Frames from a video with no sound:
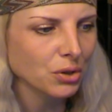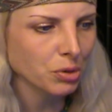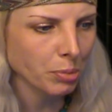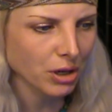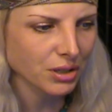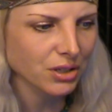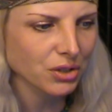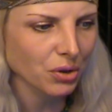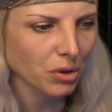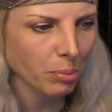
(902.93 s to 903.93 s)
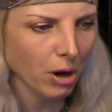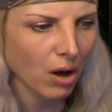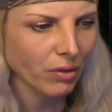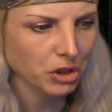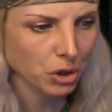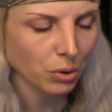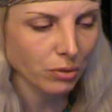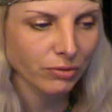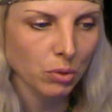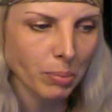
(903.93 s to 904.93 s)
good persons on the path
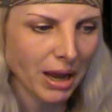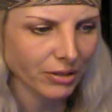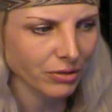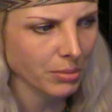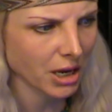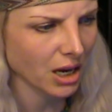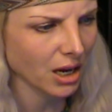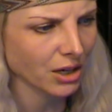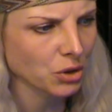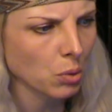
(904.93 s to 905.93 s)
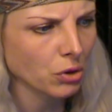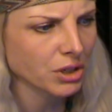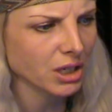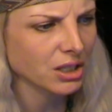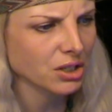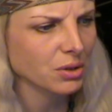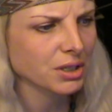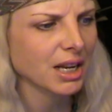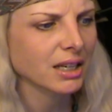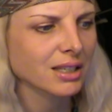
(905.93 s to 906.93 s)
too fall back from here and wander into the
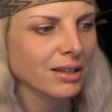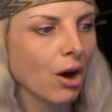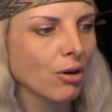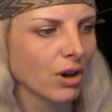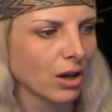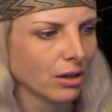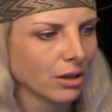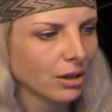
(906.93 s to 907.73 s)
samsara.